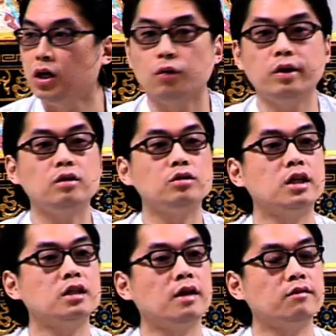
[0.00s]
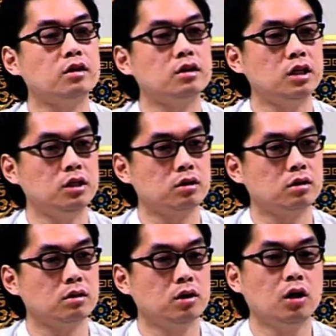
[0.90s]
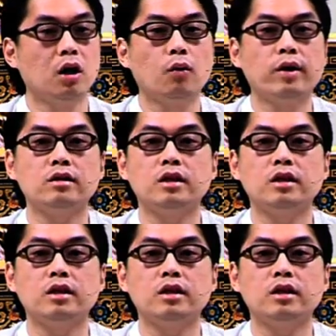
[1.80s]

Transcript: We don't chase after the teacher whether